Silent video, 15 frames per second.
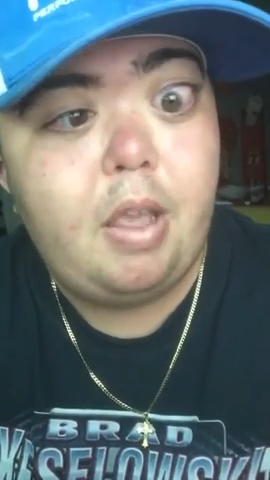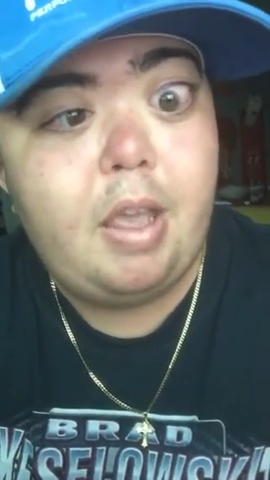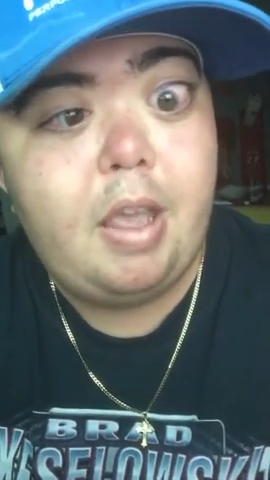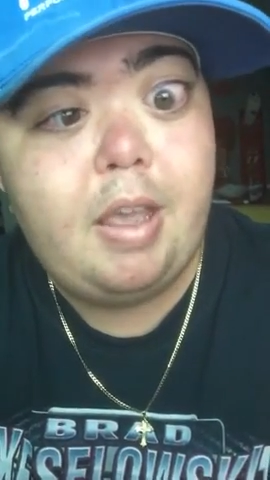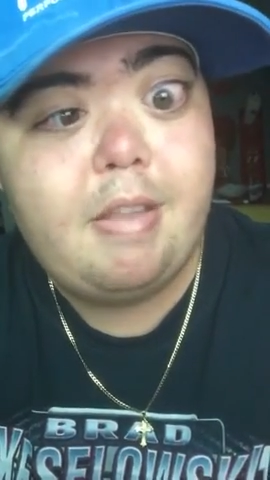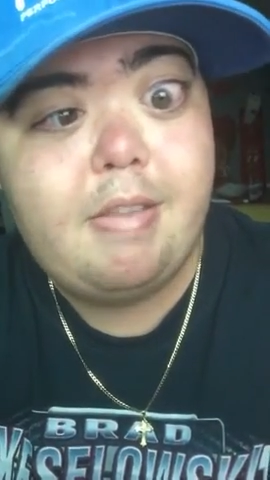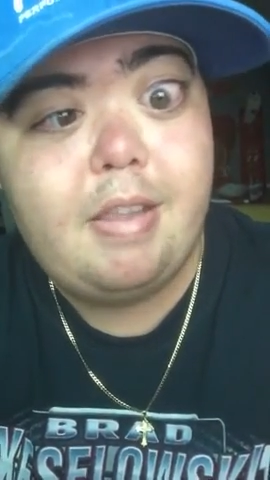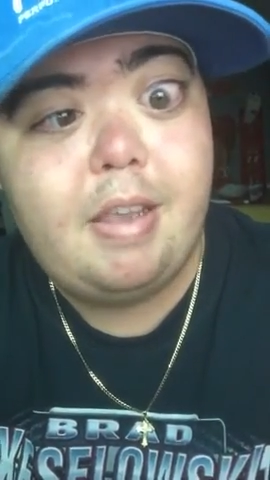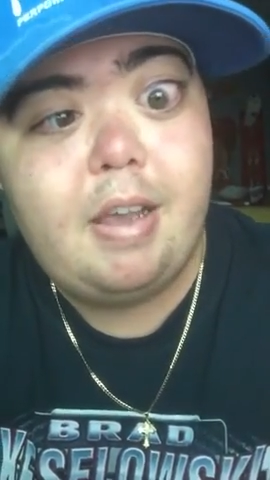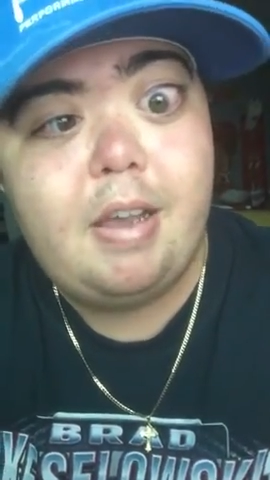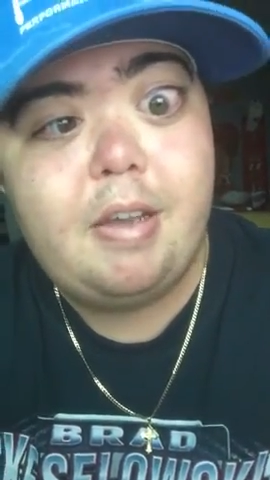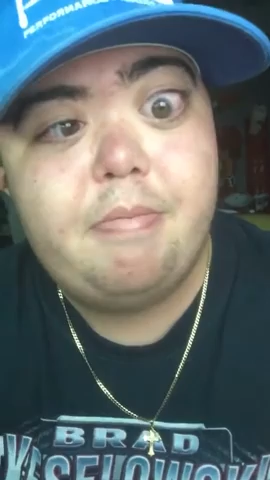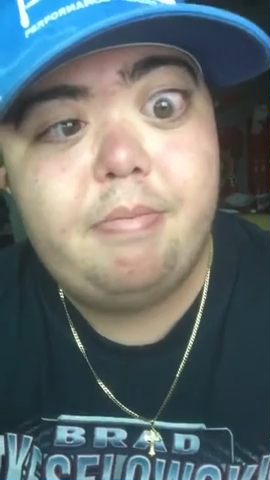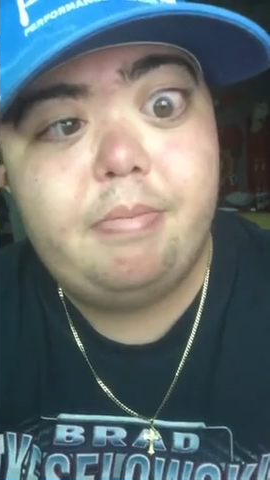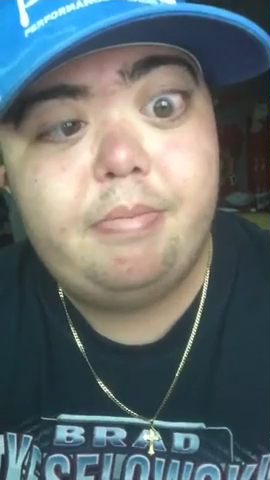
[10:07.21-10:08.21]
and
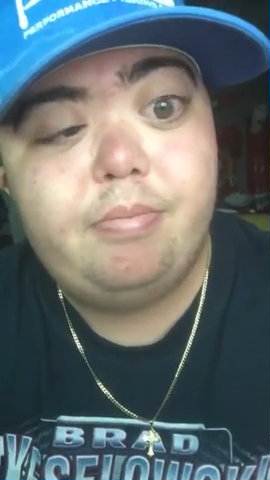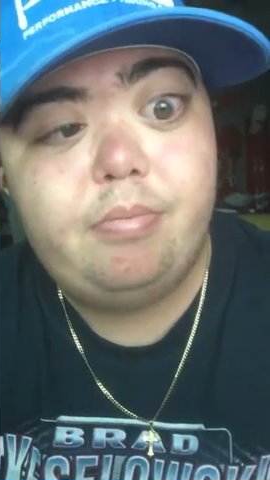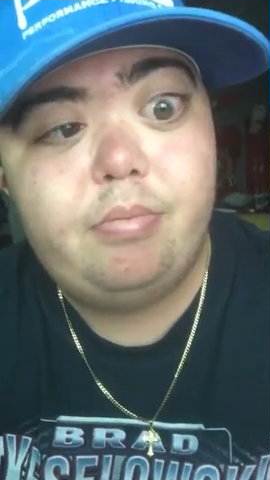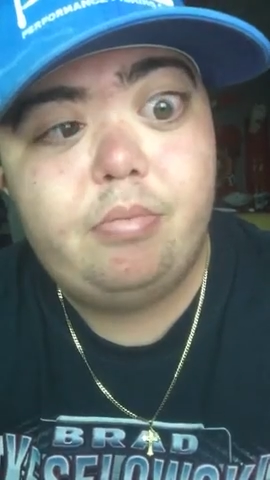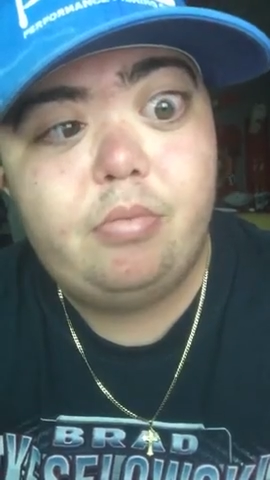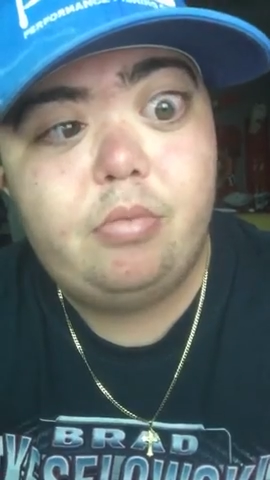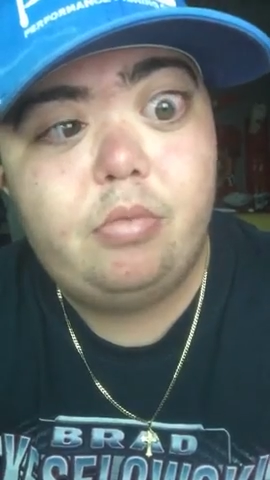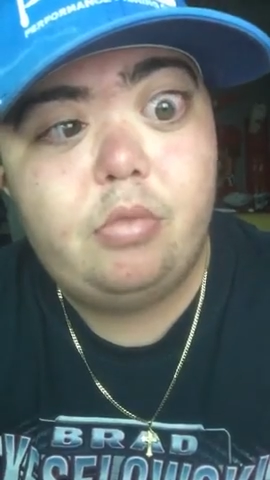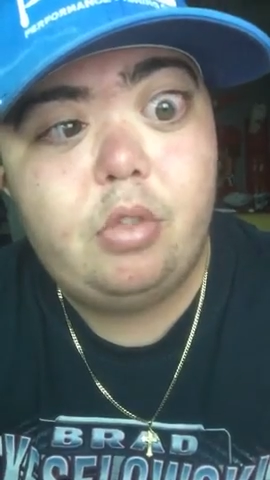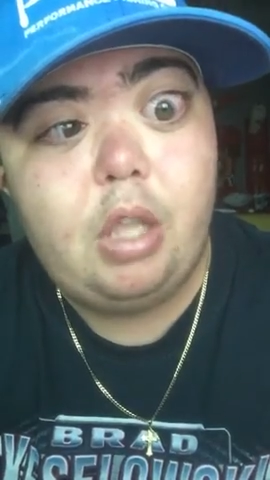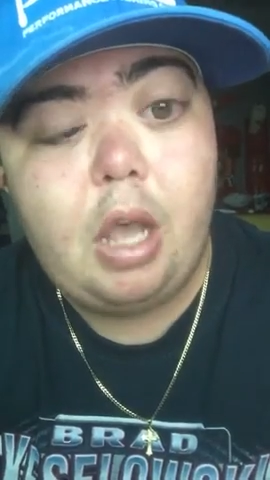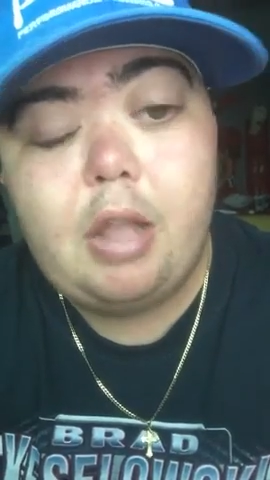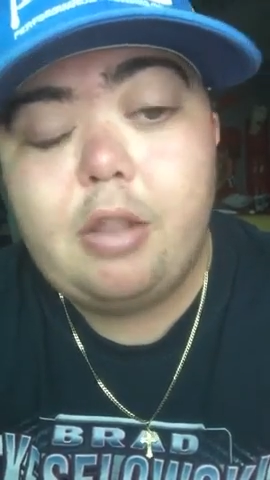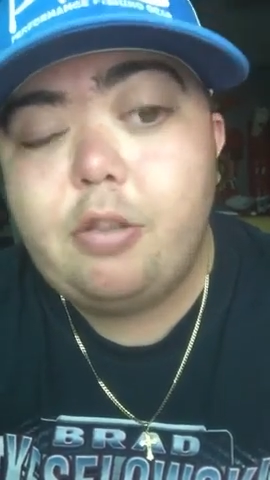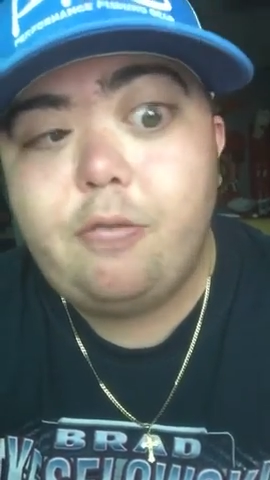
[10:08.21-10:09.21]

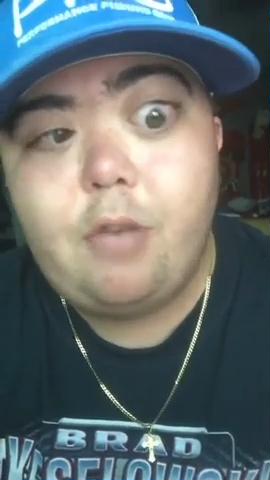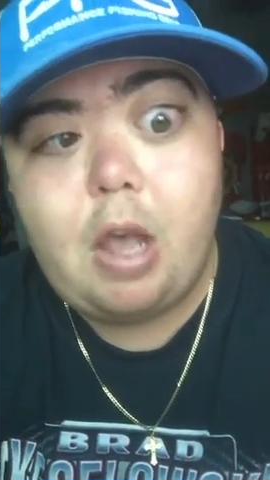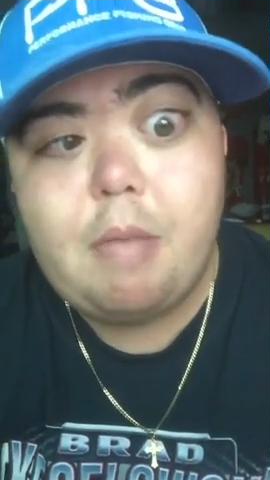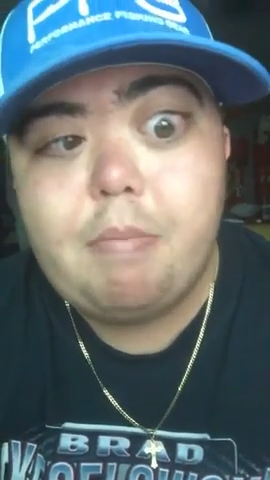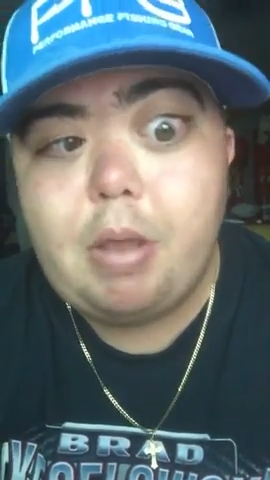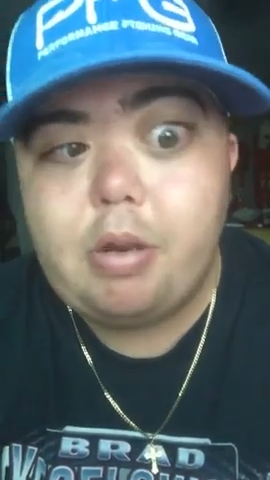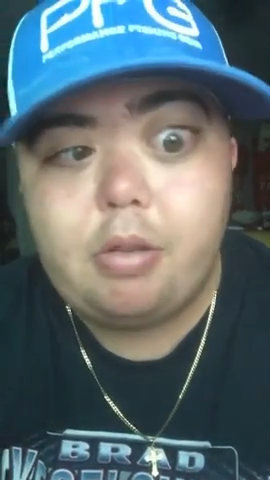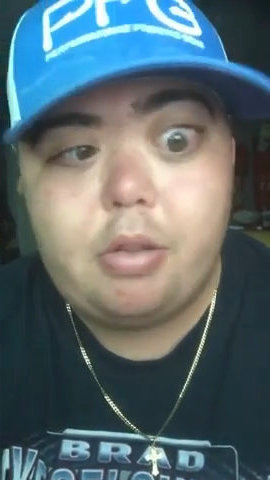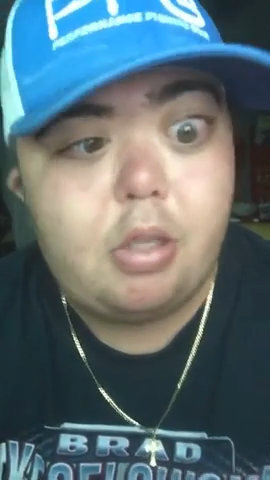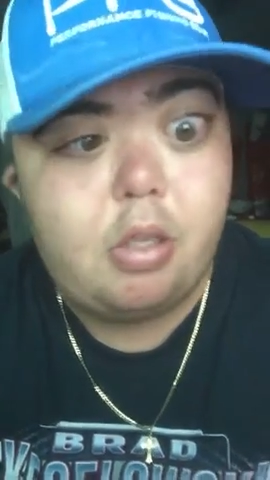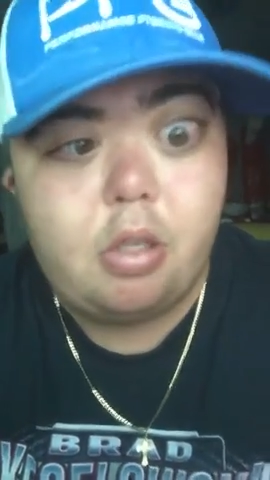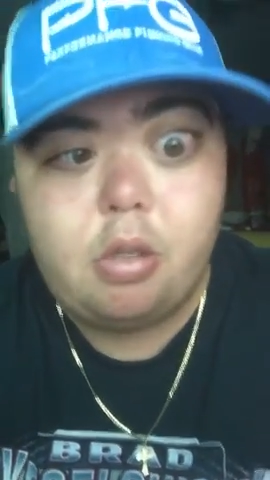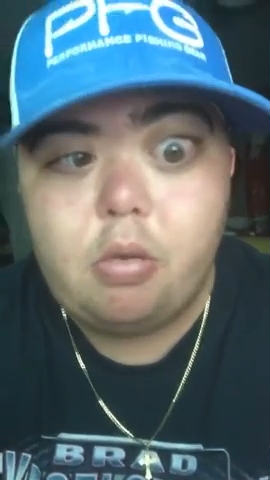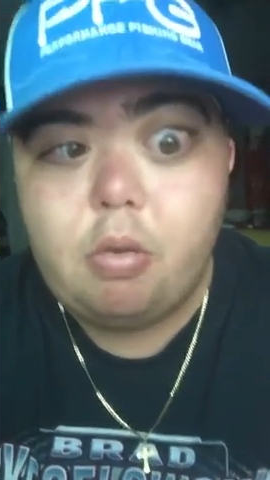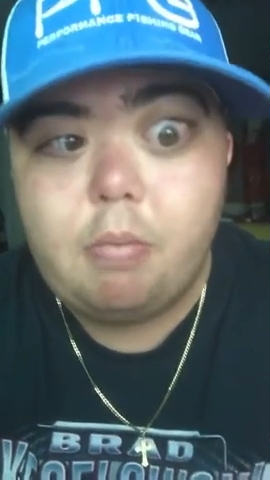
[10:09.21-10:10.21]
I just find better
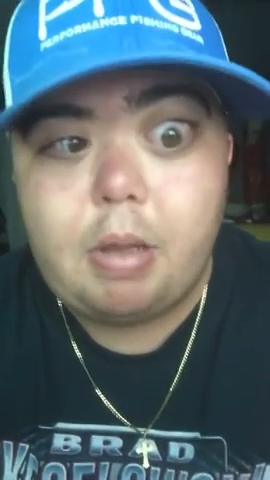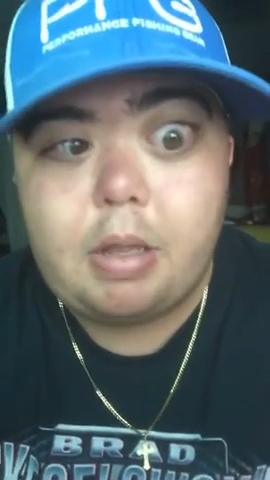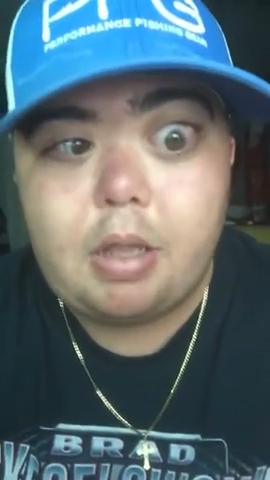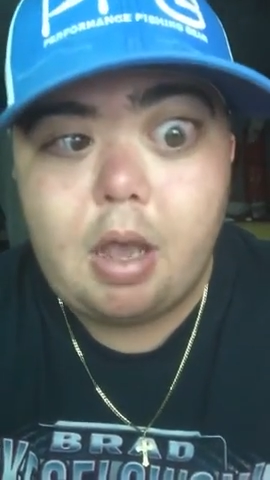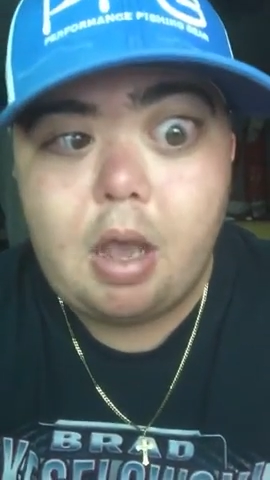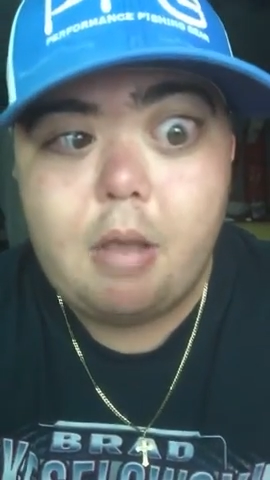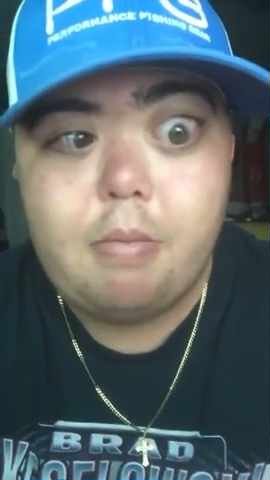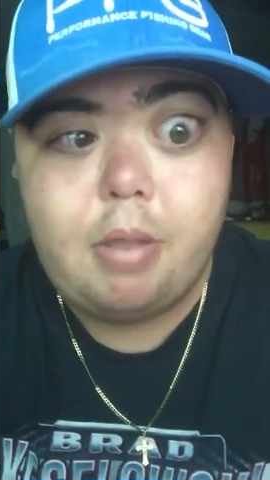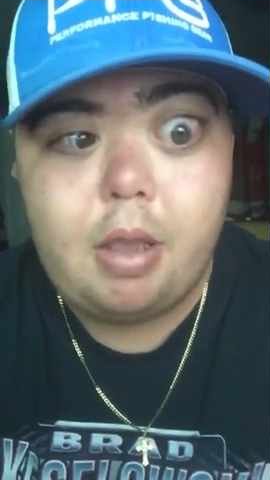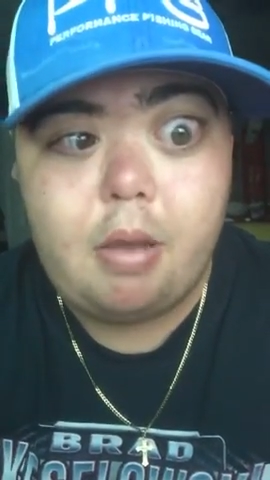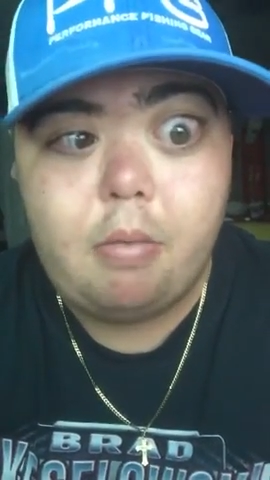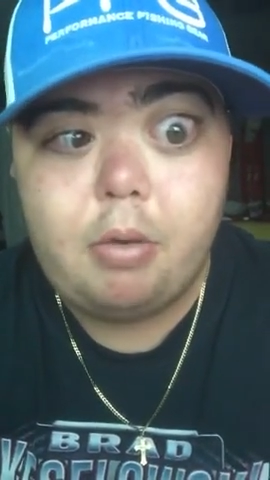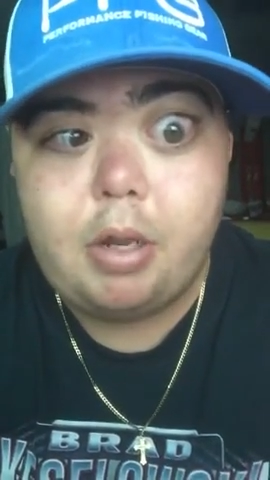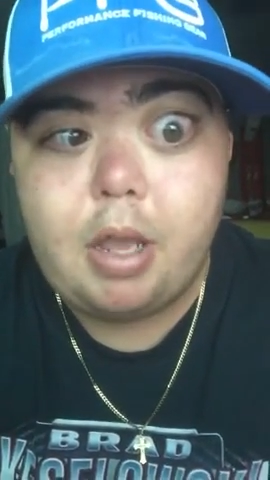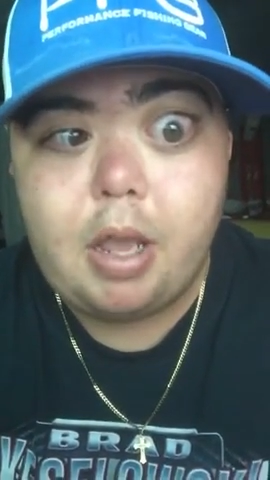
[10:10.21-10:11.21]
things to do with my time
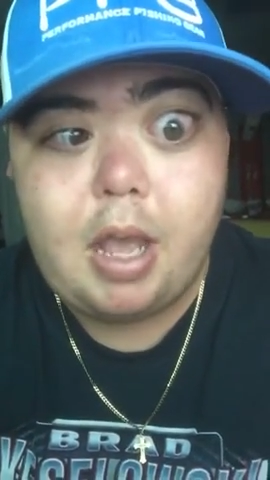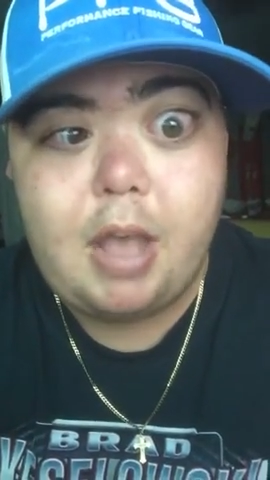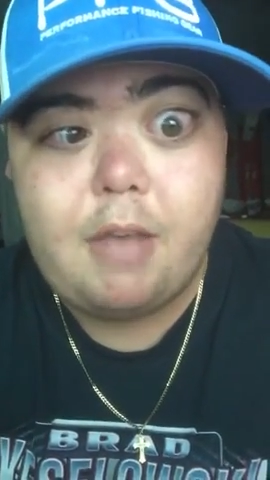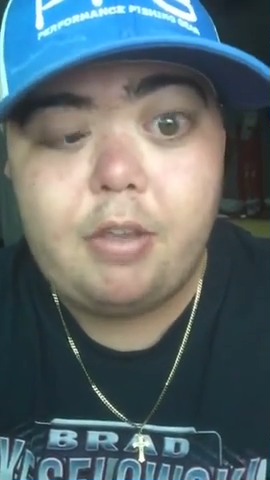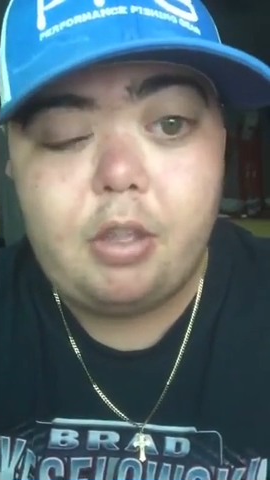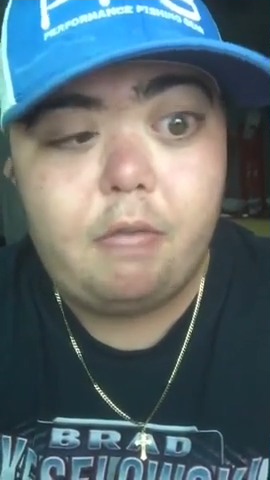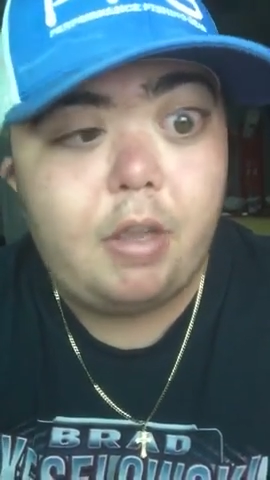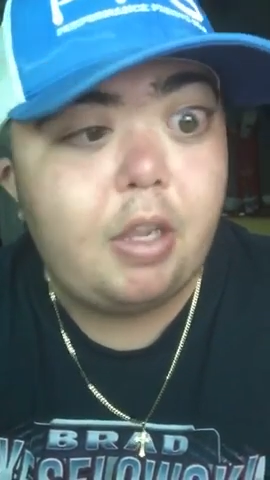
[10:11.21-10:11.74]
now when I have it.